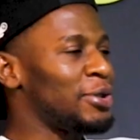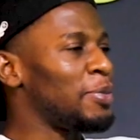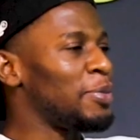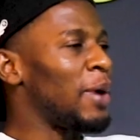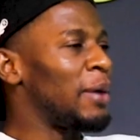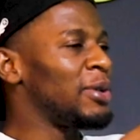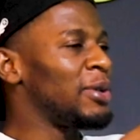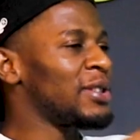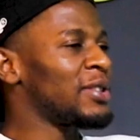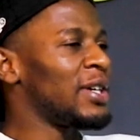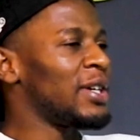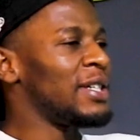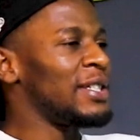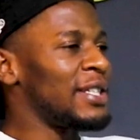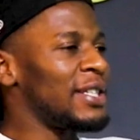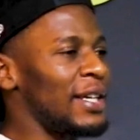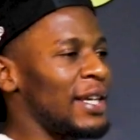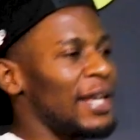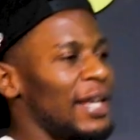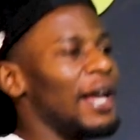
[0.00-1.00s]
too, but I'm just trying to
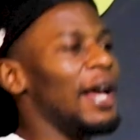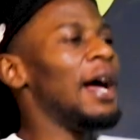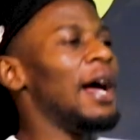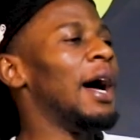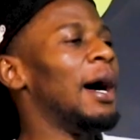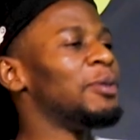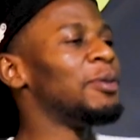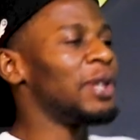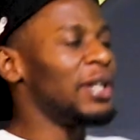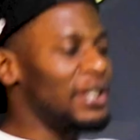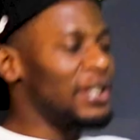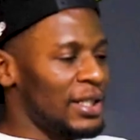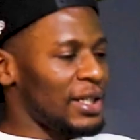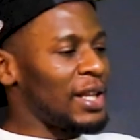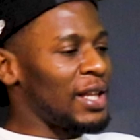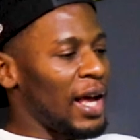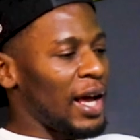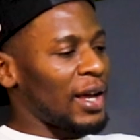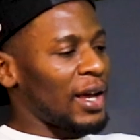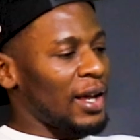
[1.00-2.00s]
say,
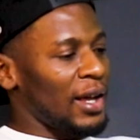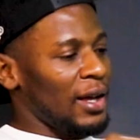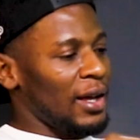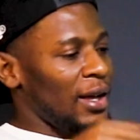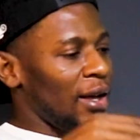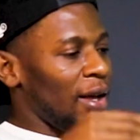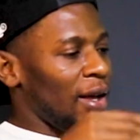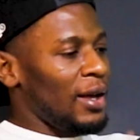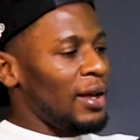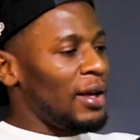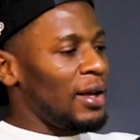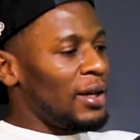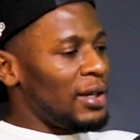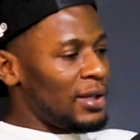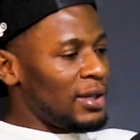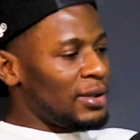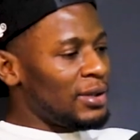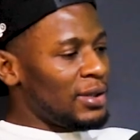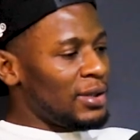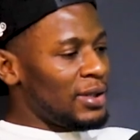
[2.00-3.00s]
like,
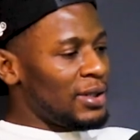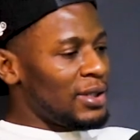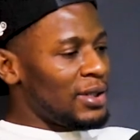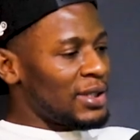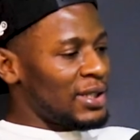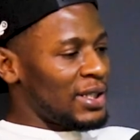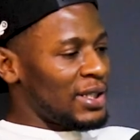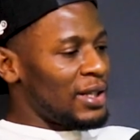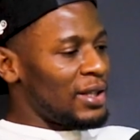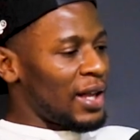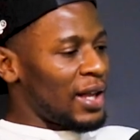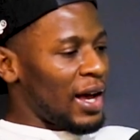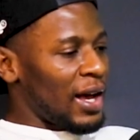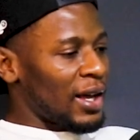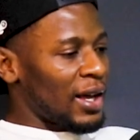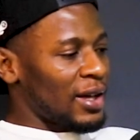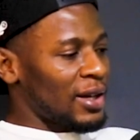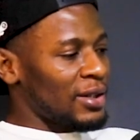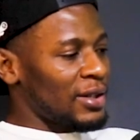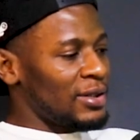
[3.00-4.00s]
it's
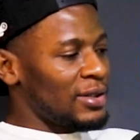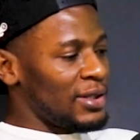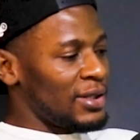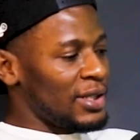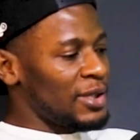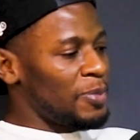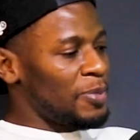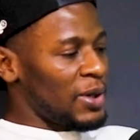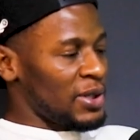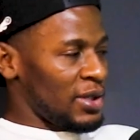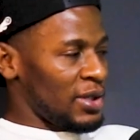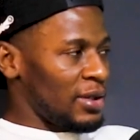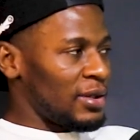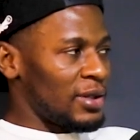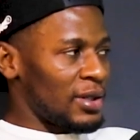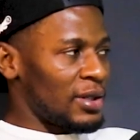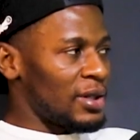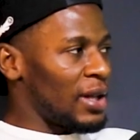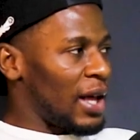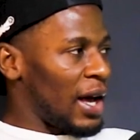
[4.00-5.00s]
like this
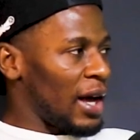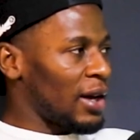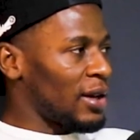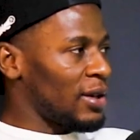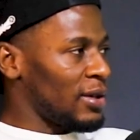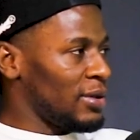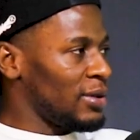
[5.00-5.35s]
person, like,